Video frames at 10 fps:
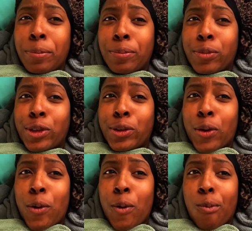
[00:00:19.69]

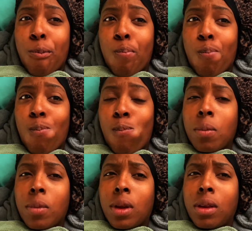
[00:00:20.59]
So
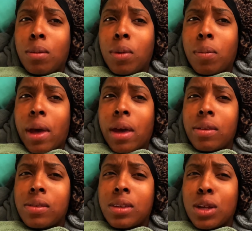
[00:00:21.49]
a little bit behind
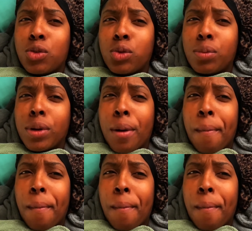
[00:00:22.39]
schedule, but